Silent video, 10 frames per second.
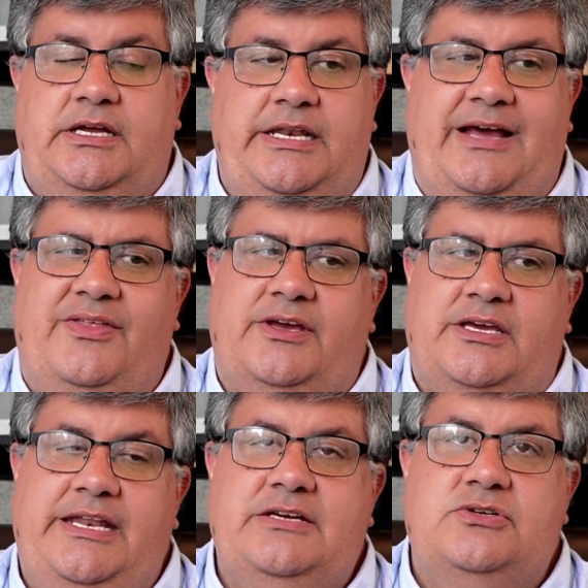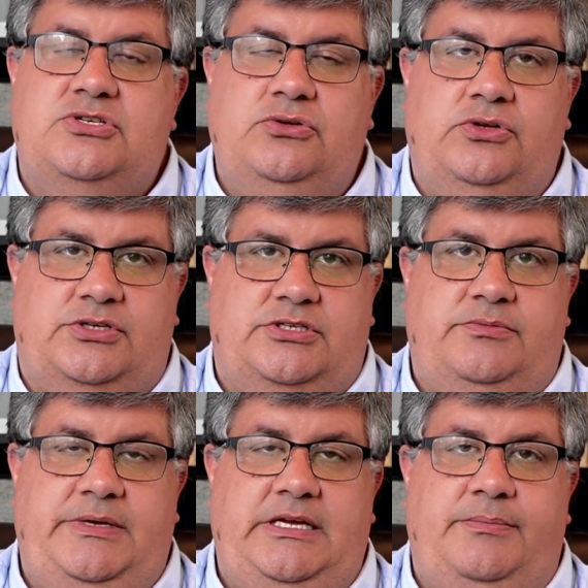Now, the connectors do look to
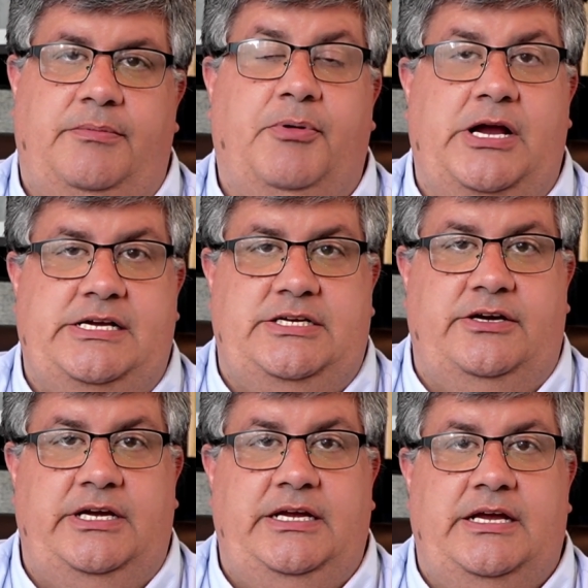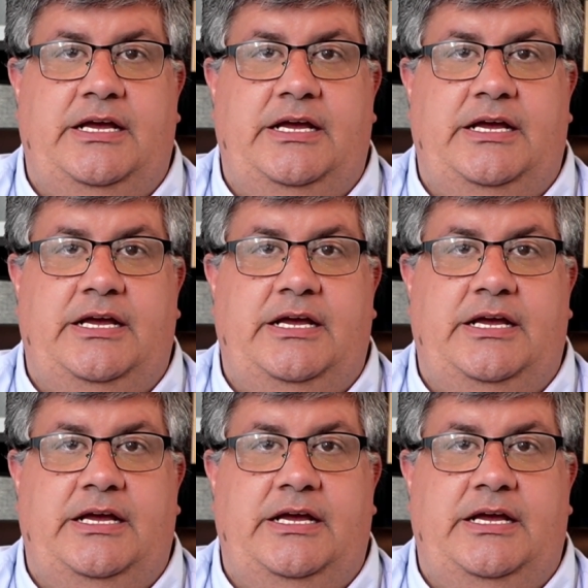be proprietary,